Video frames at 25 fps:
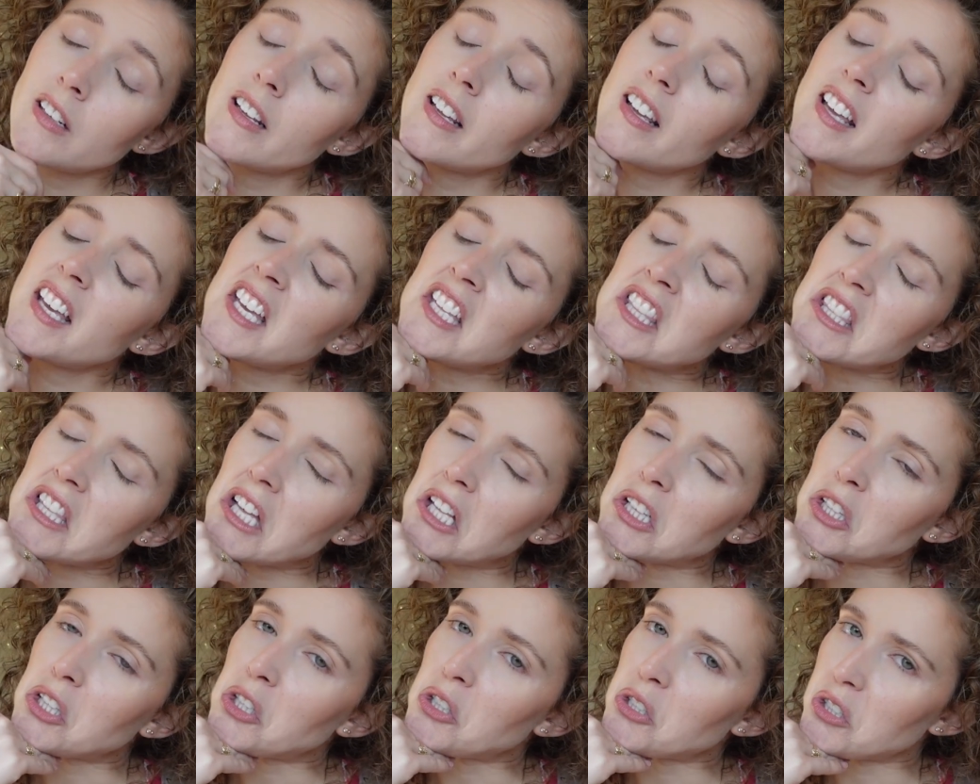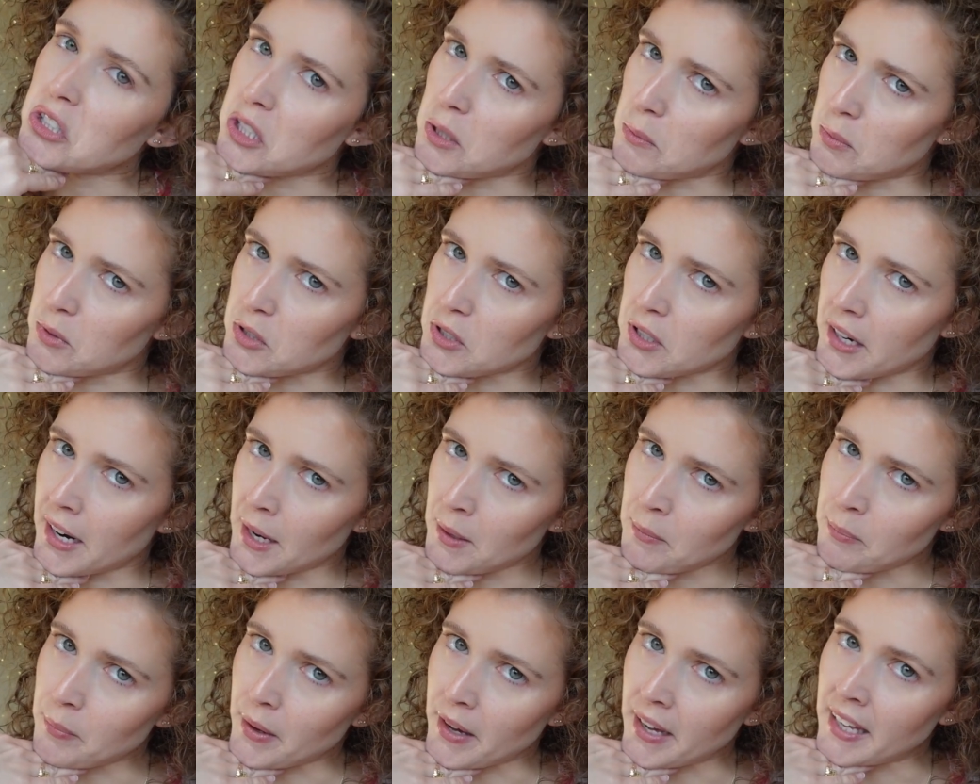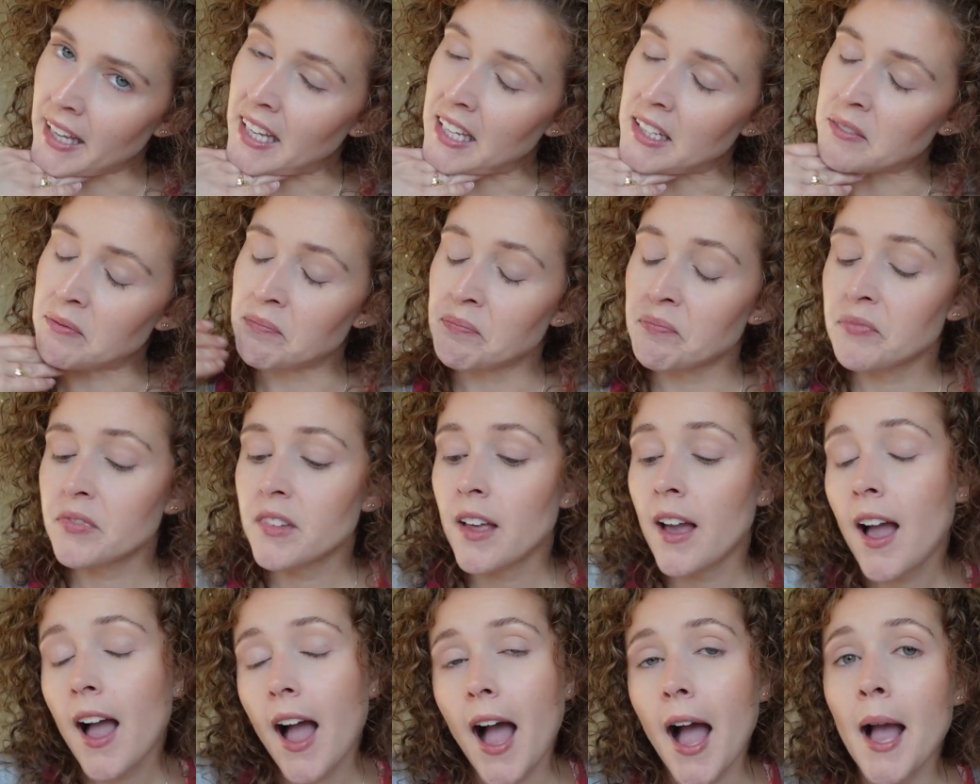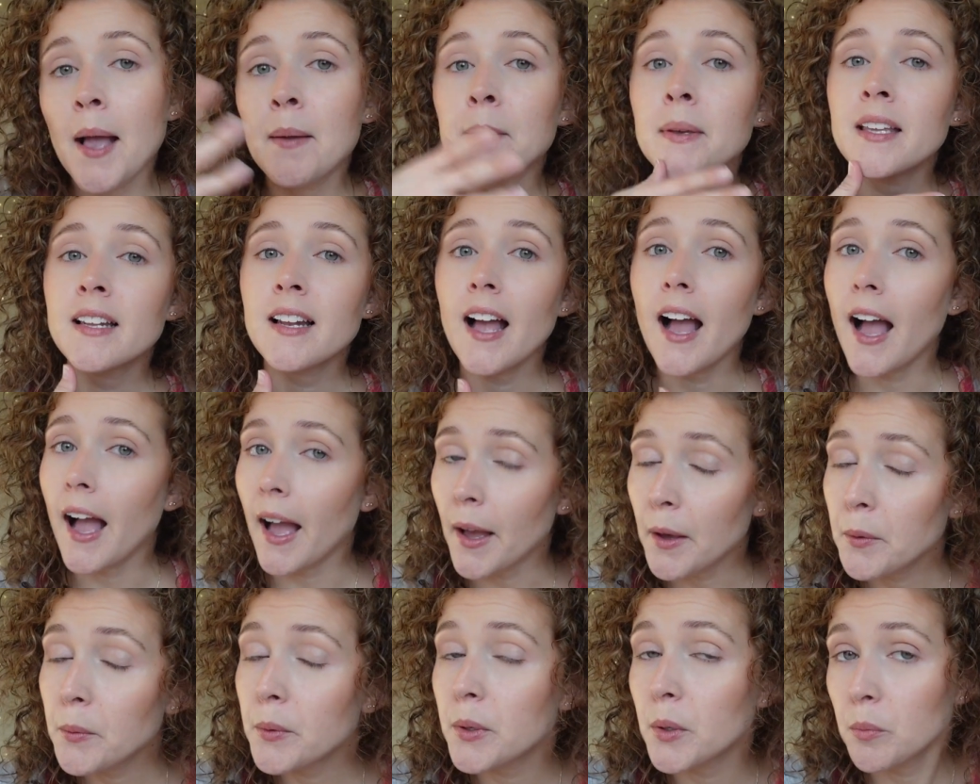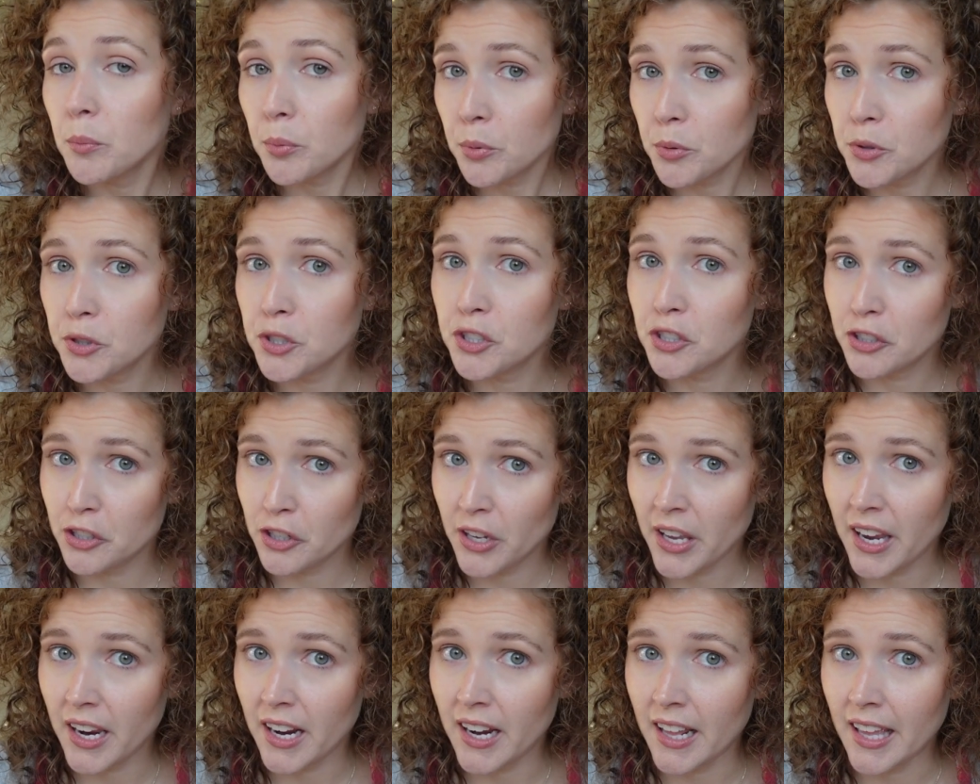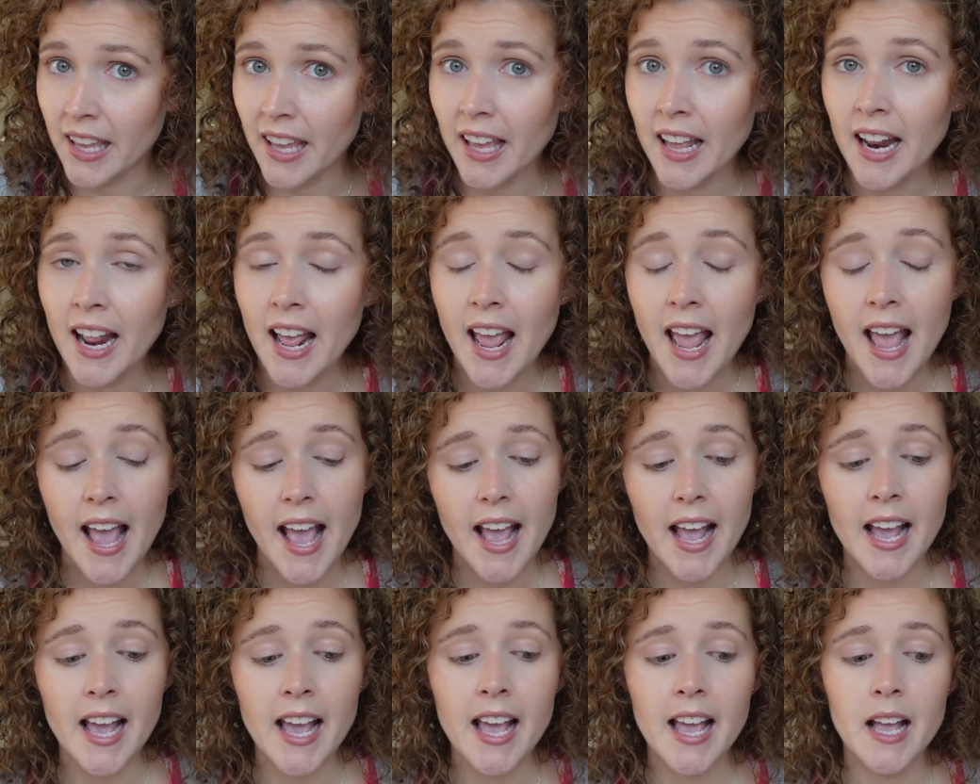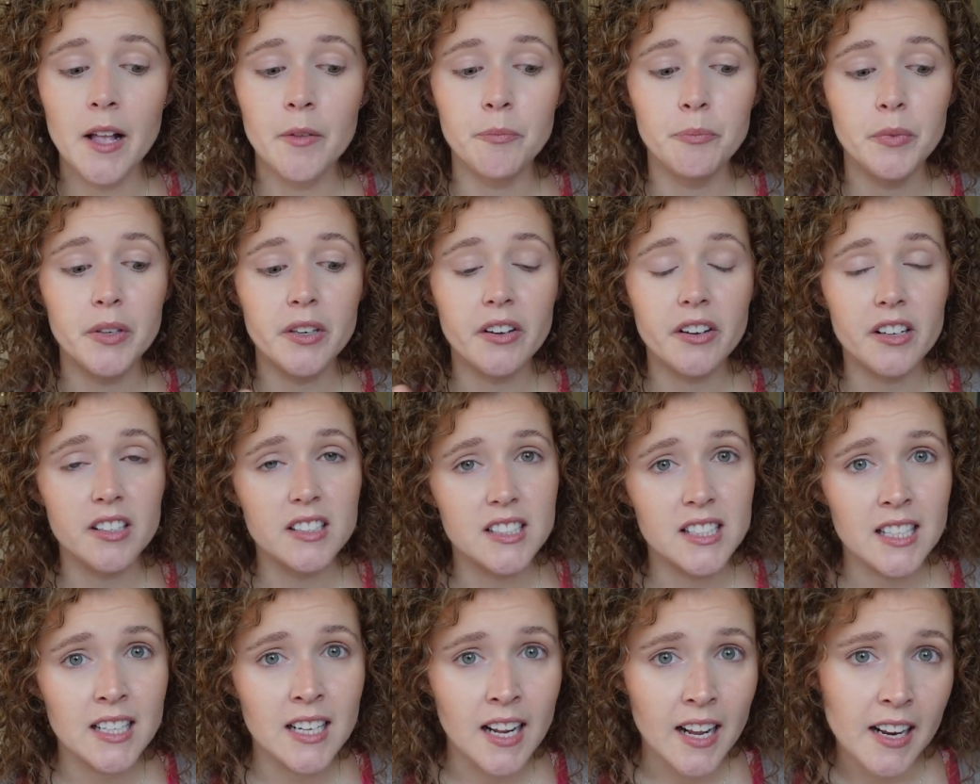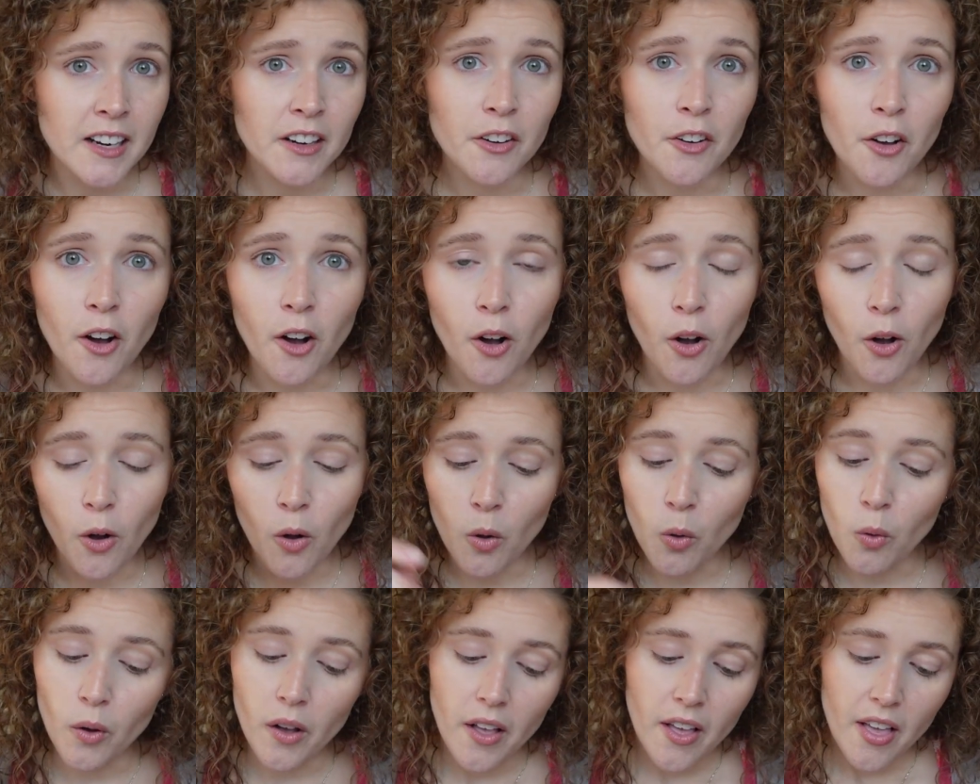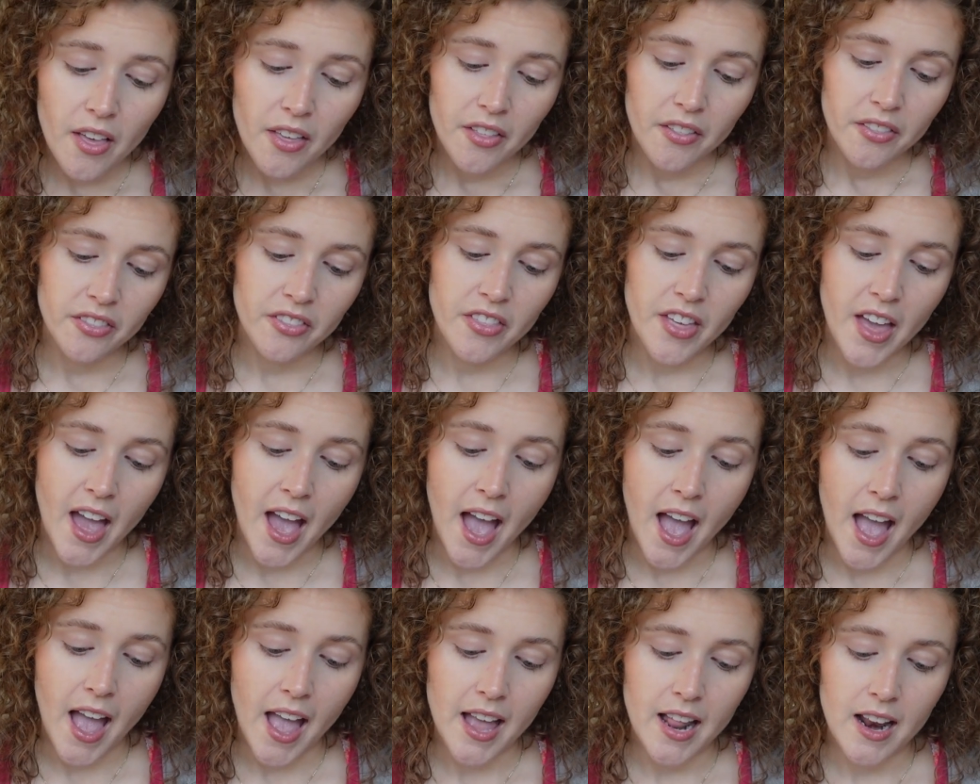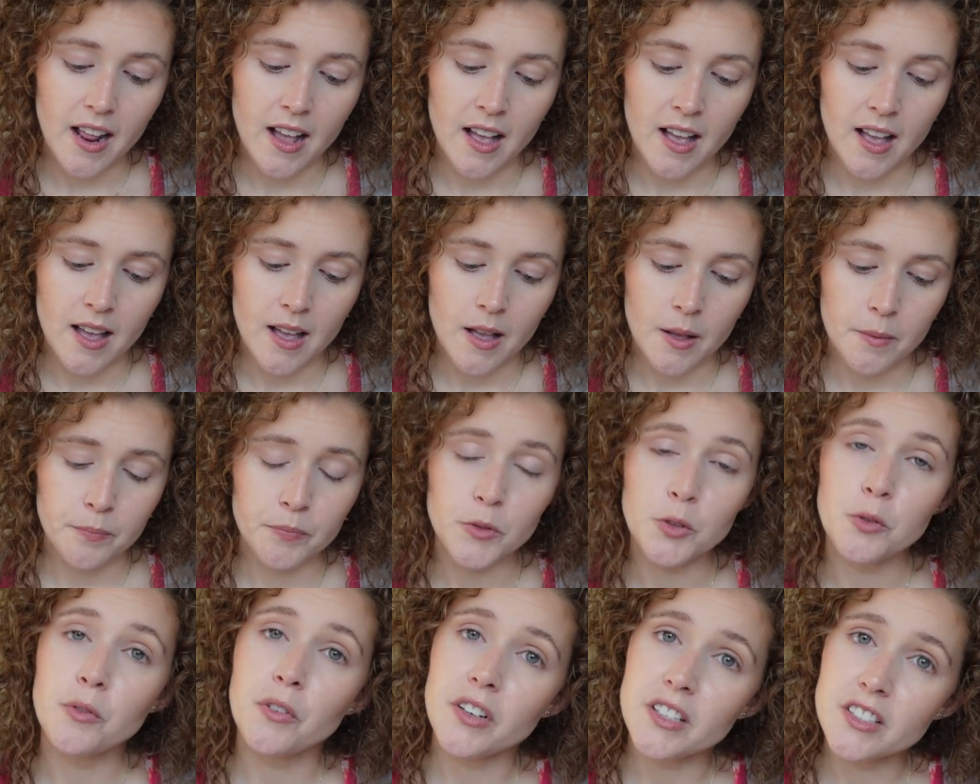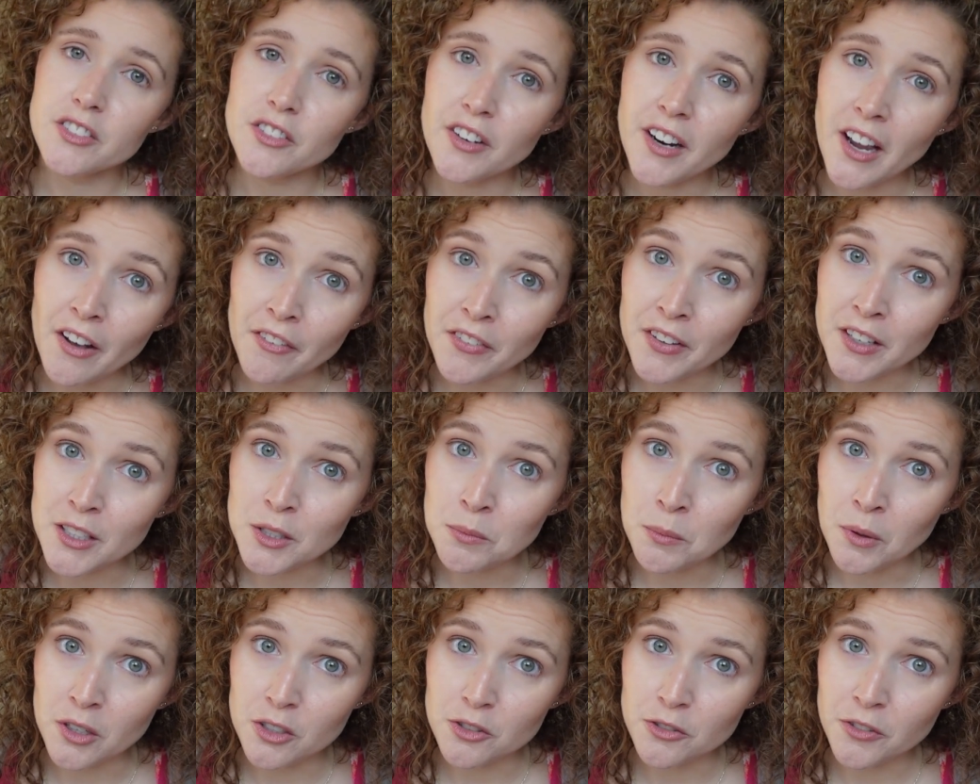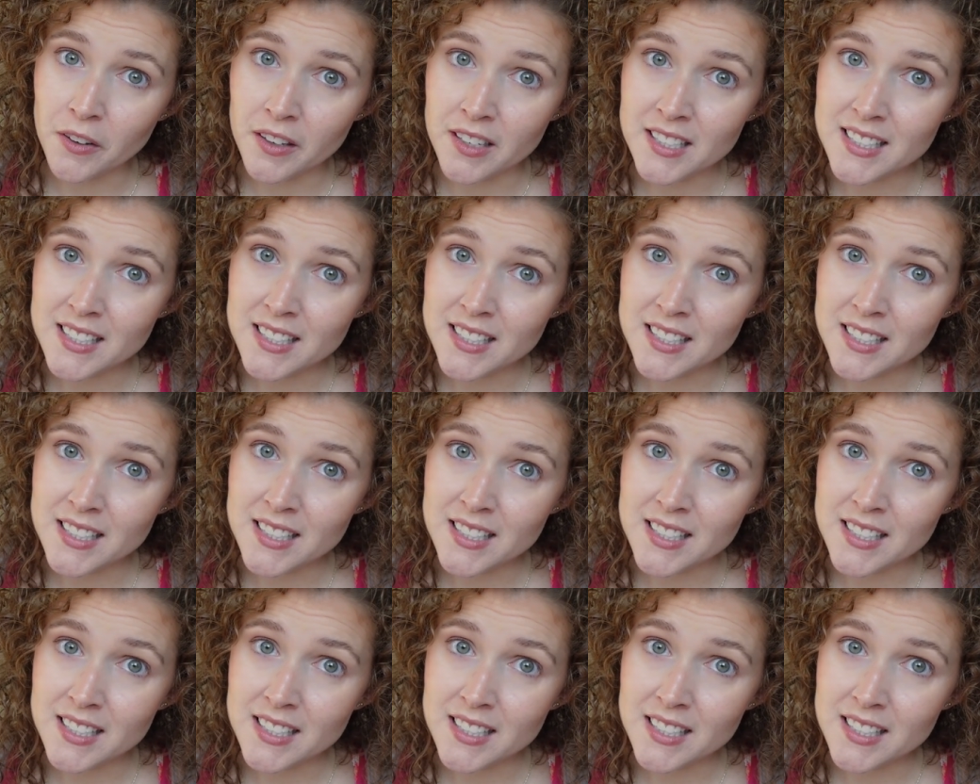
hit that little subscribe button. I mean, I would appreciate it. And because then I know that you guys are having as much fun